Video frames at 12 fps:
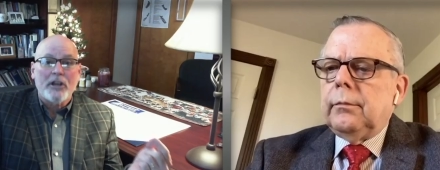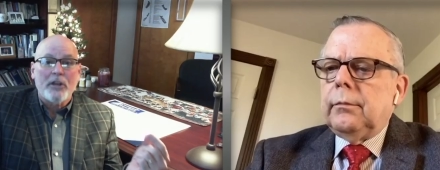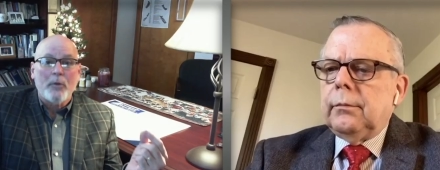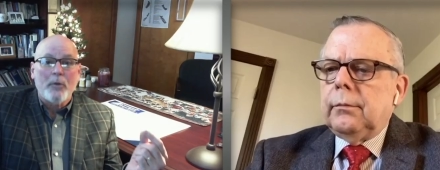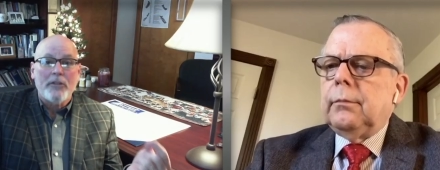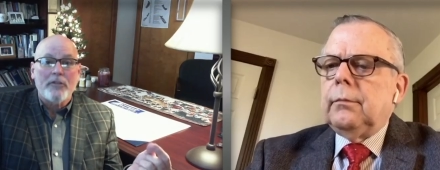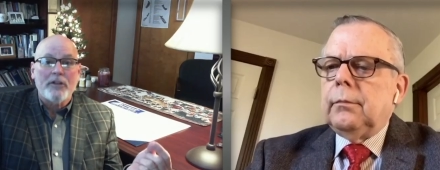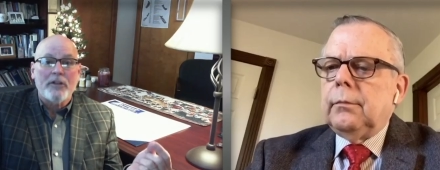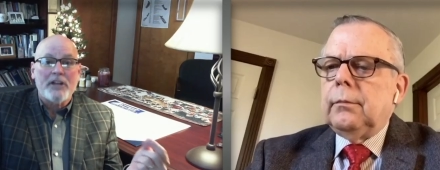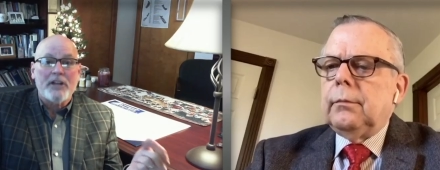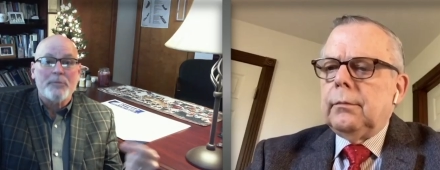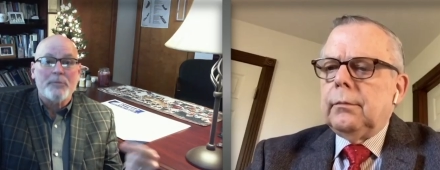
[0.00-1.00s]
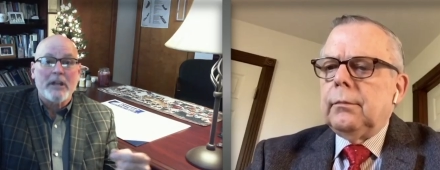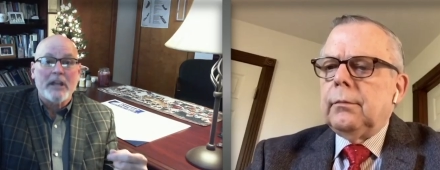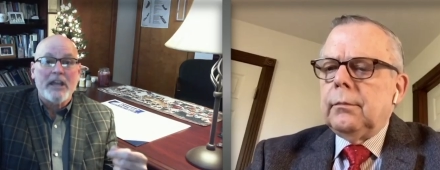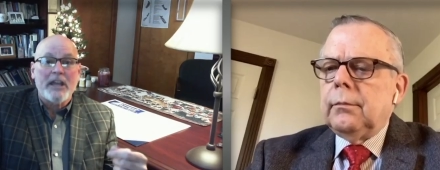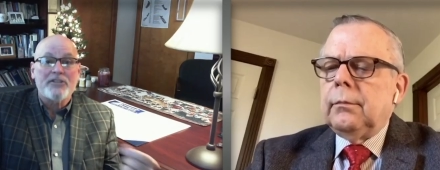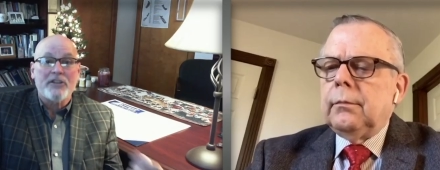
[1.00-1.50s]
Speaker 1: at whether or not some
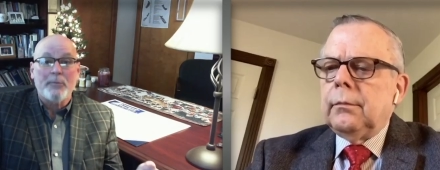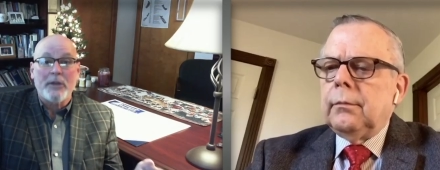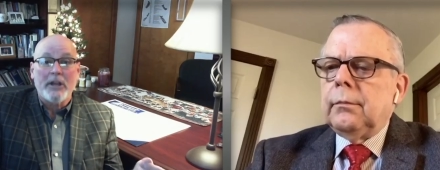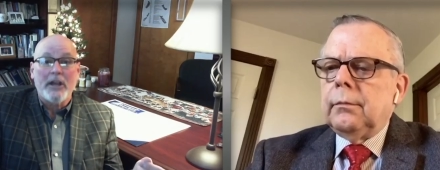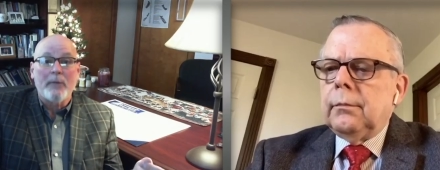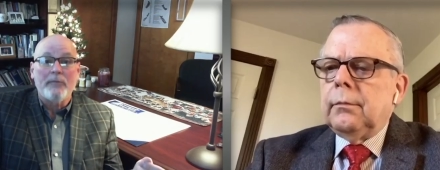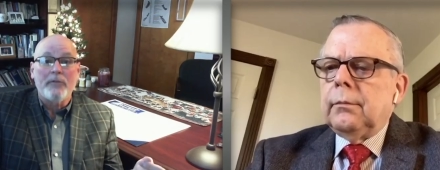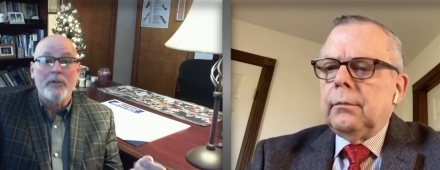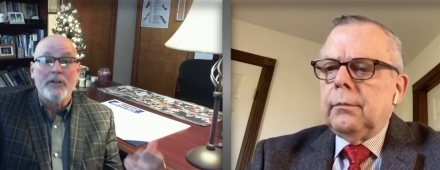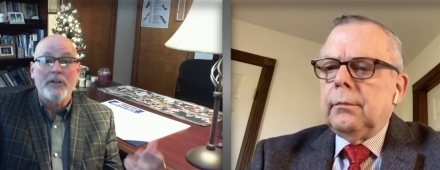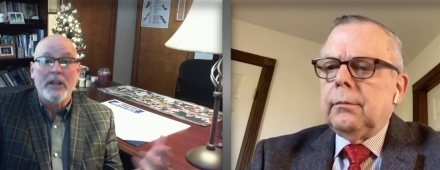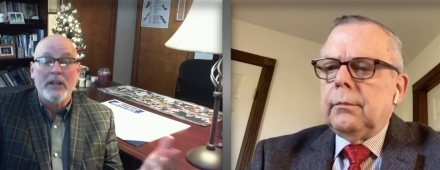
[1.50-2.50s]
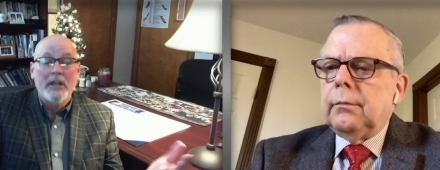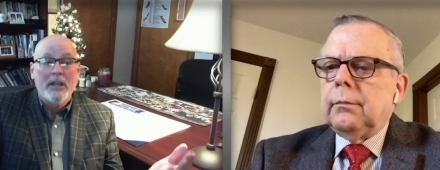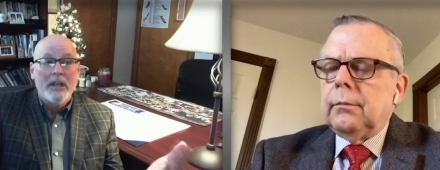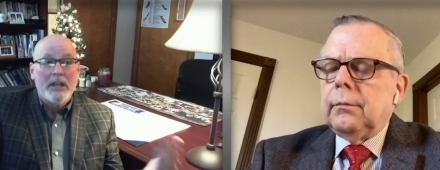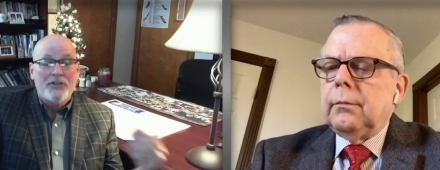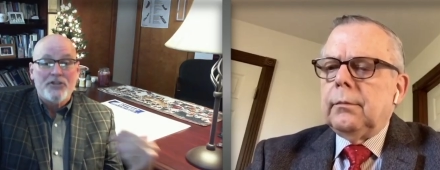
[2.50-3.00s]
medication could be helpful. And then
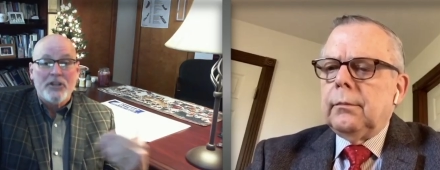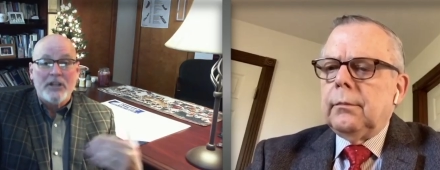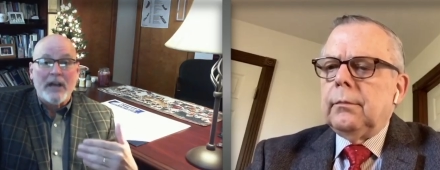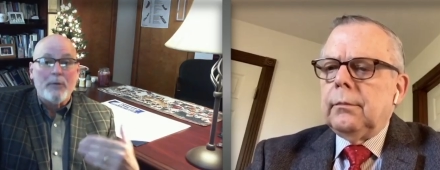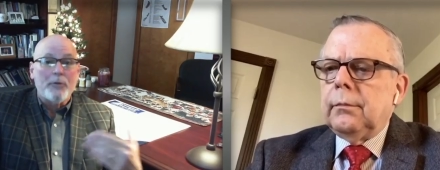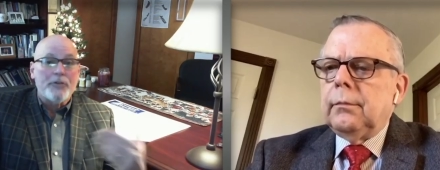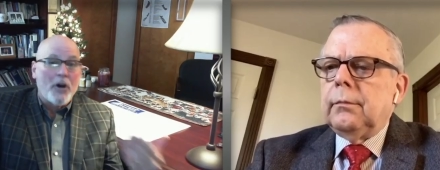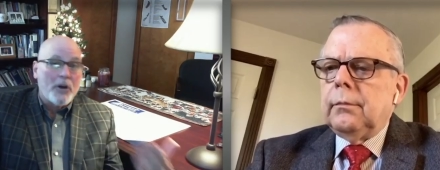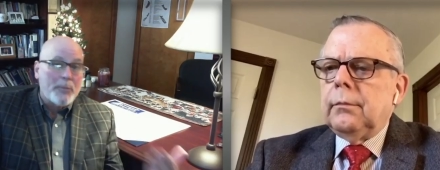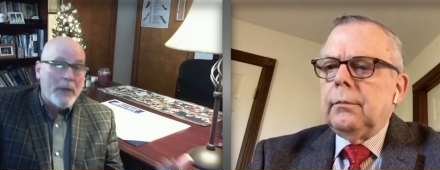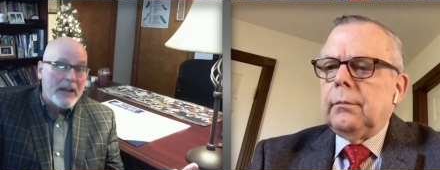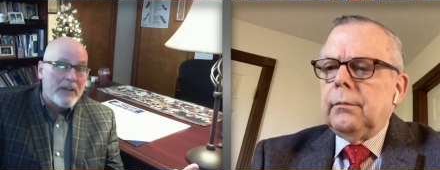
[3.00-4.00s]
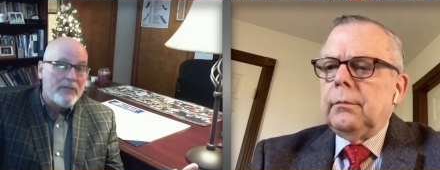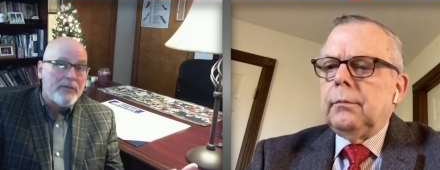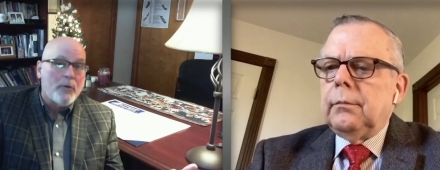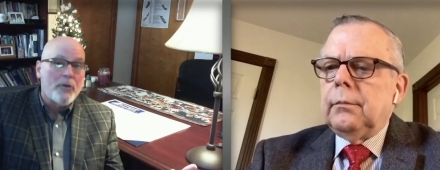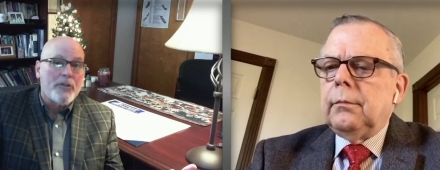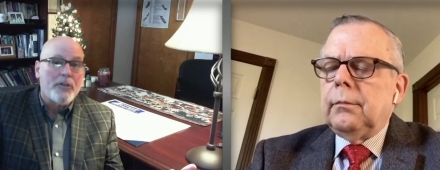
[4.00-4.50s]
she and I will talk back and
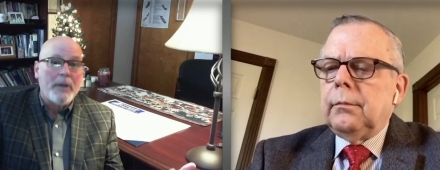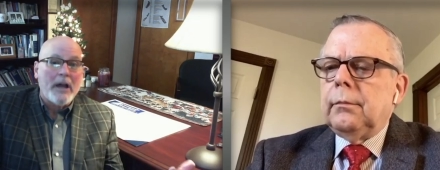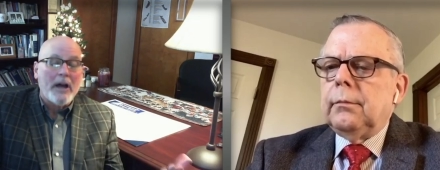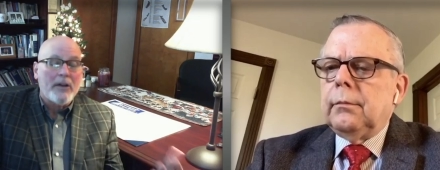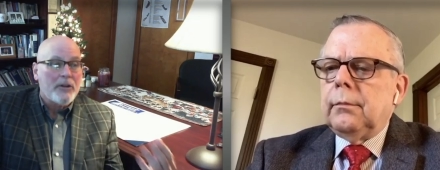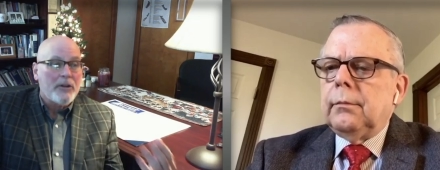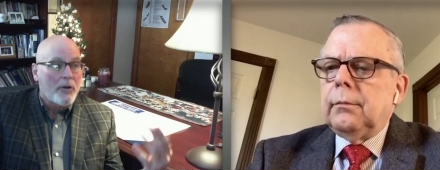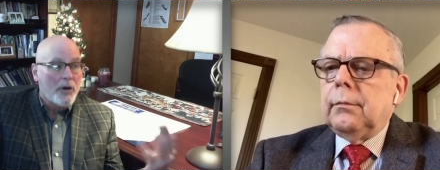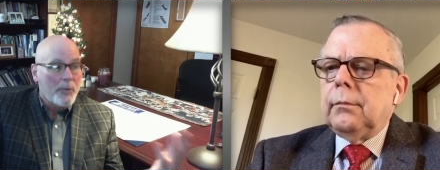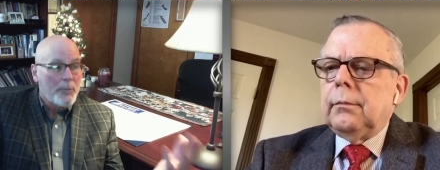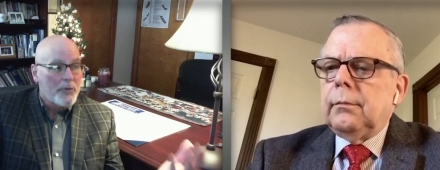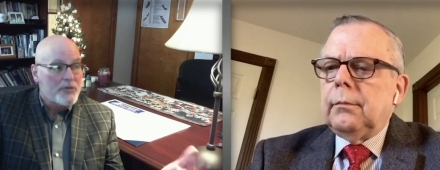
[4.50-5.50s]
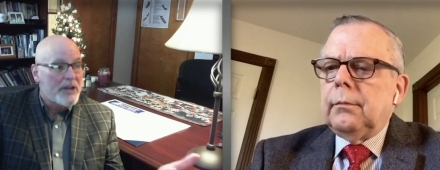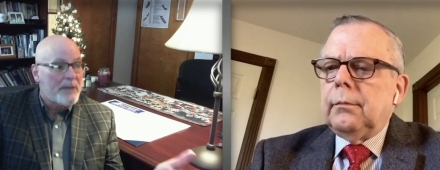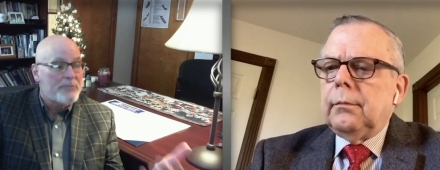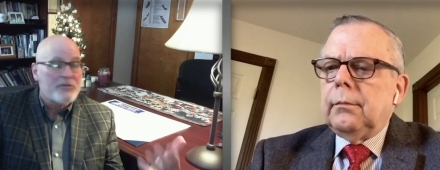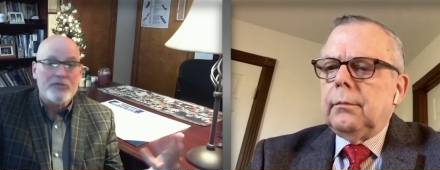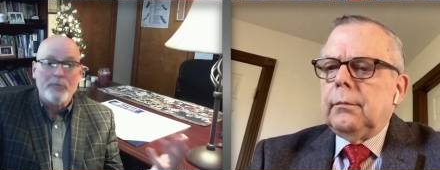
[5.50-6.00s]
forth about, you know, her
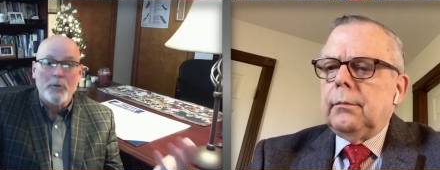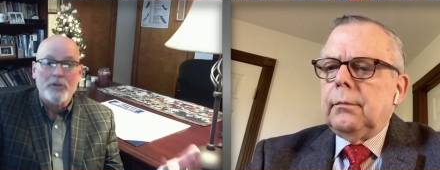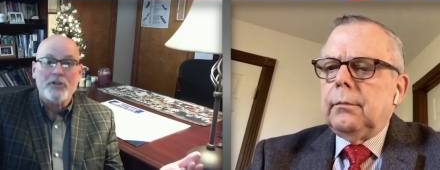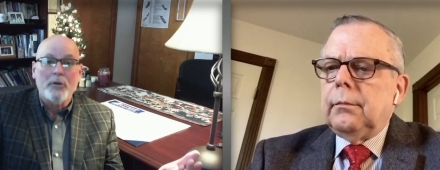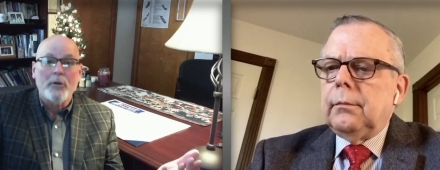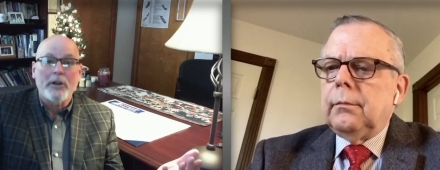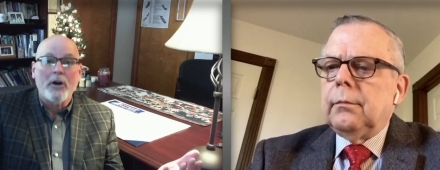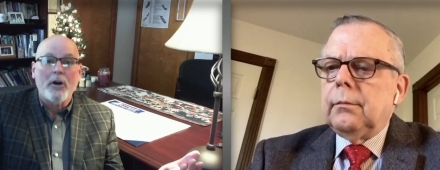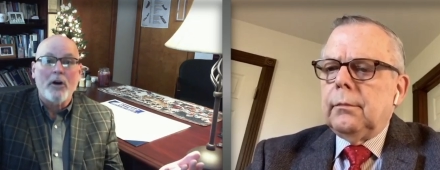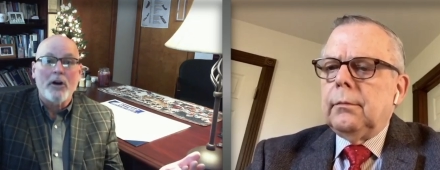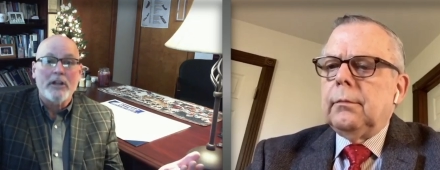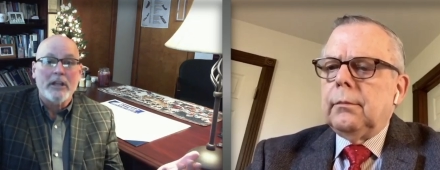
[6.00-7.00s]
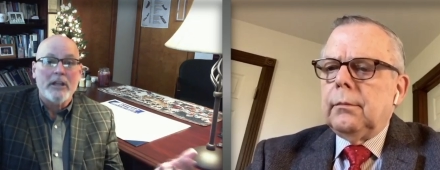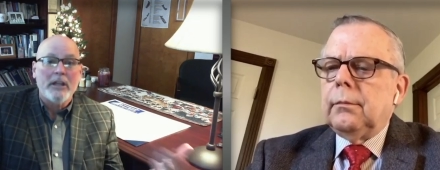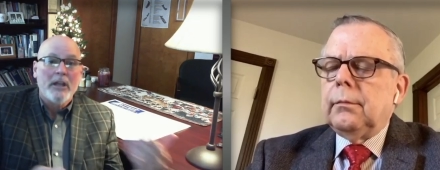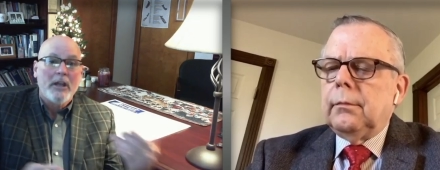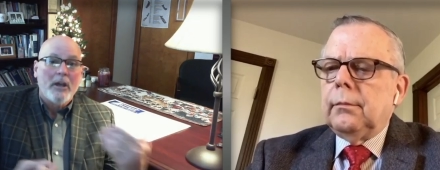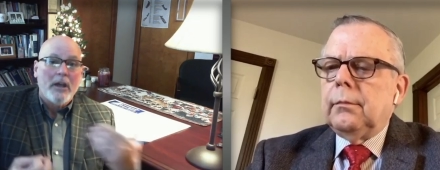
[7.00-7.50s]
perceptions of what's going on and
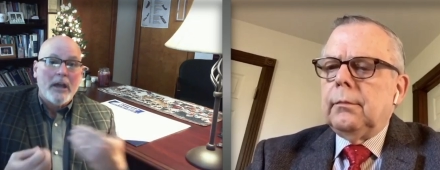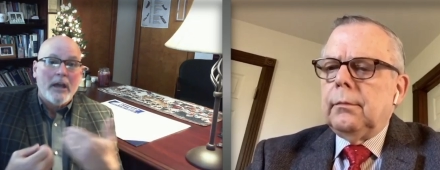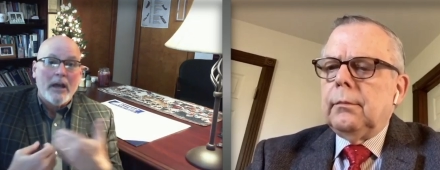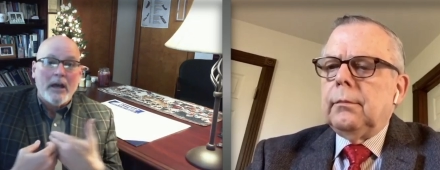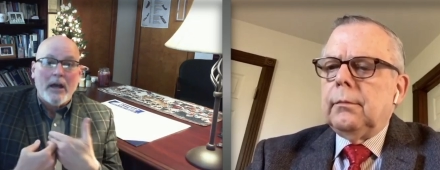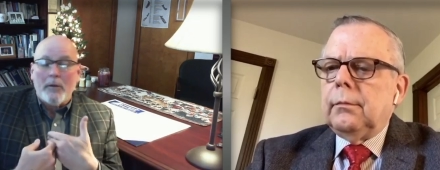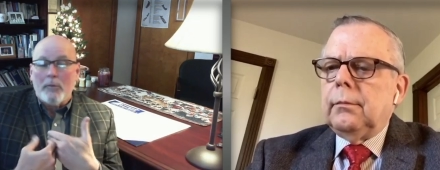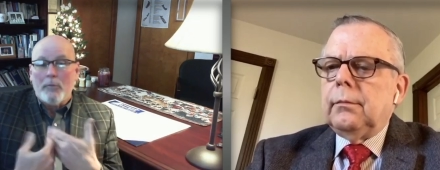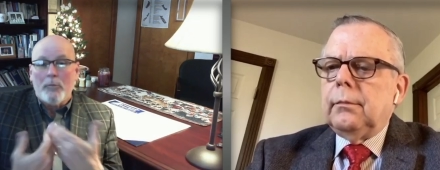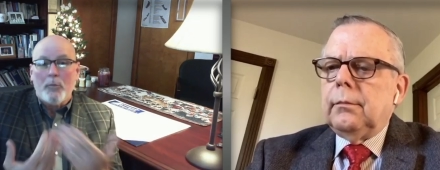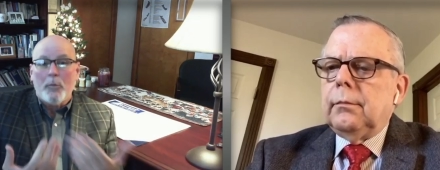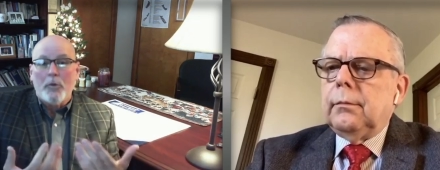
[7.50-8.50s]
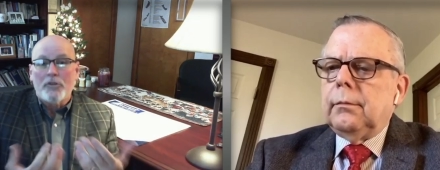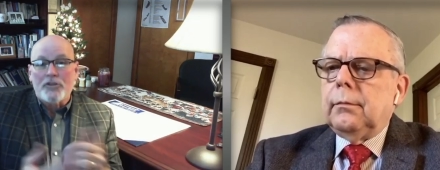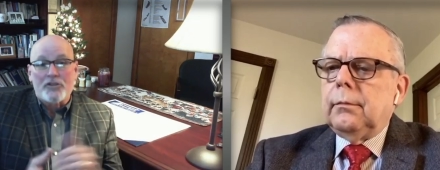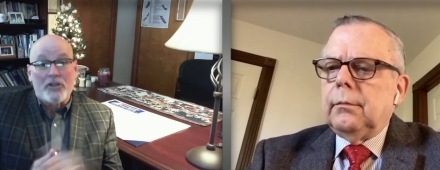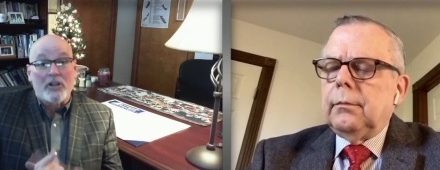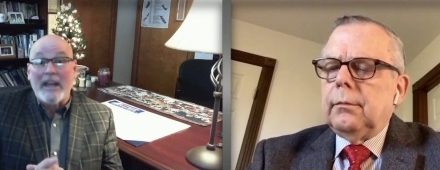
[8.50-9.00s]
uh, we'll
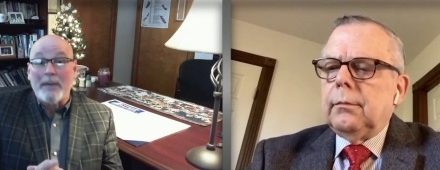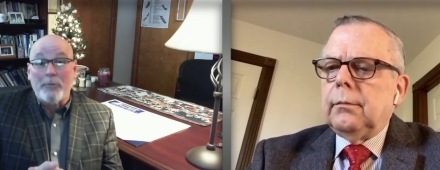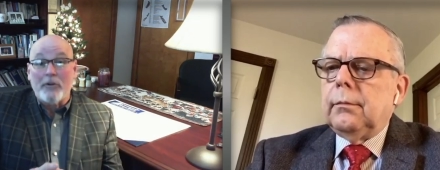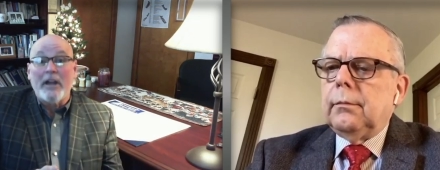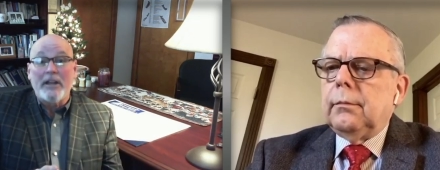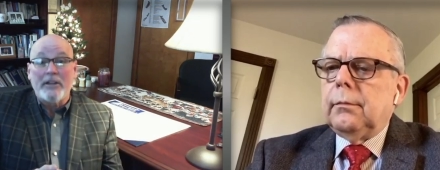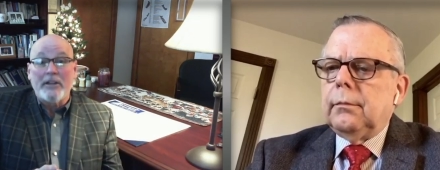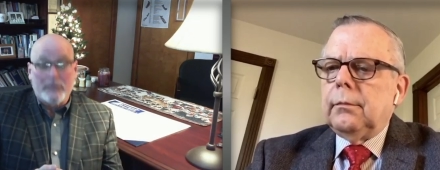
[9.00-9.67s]
just collaborate.